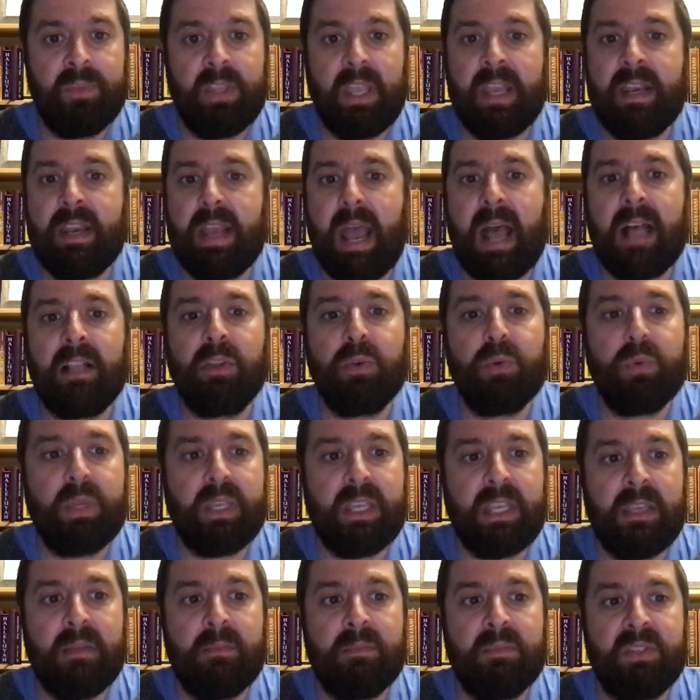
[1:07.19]
And
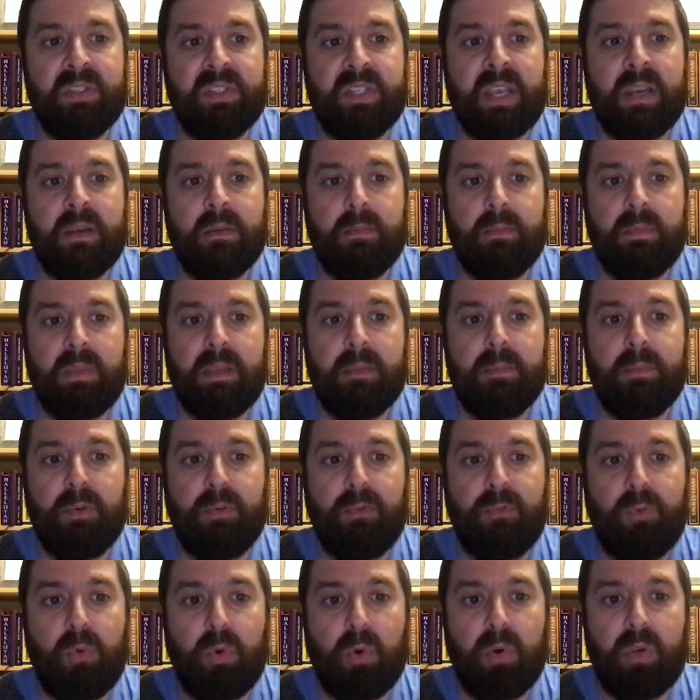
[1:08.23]
Elohim sent me
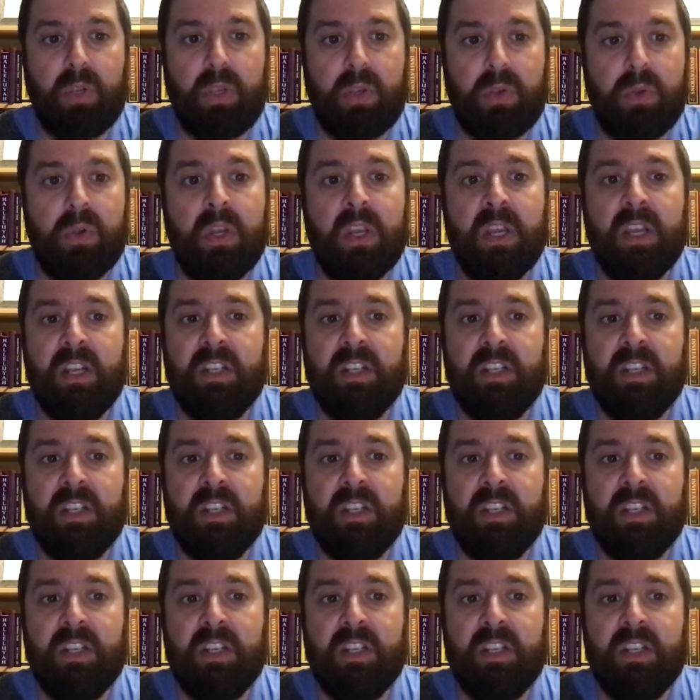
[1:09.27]
before you